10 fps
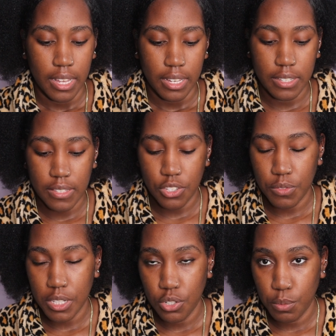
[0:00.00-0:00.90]
because this
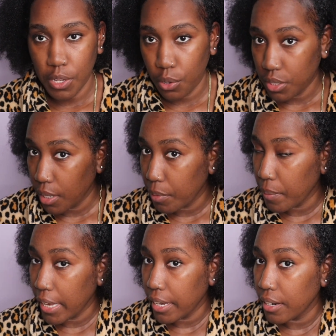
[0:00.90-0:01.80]
really do be holding up in
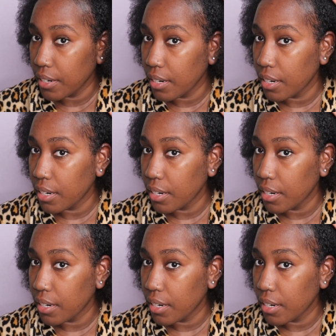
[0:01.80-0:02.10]
my hair.